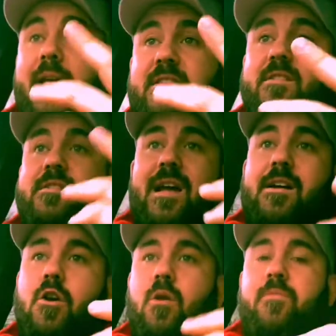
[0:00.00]
Lessons
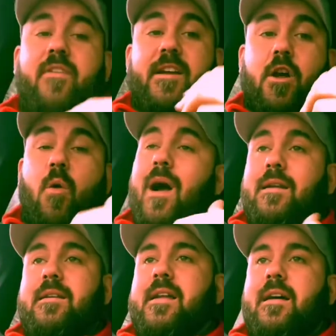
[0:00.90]
and club fitting go
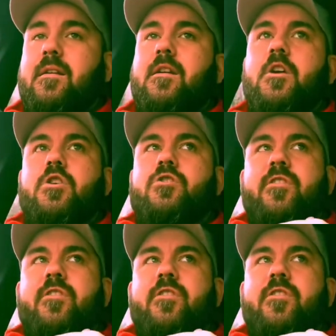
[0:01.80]
hand in hand.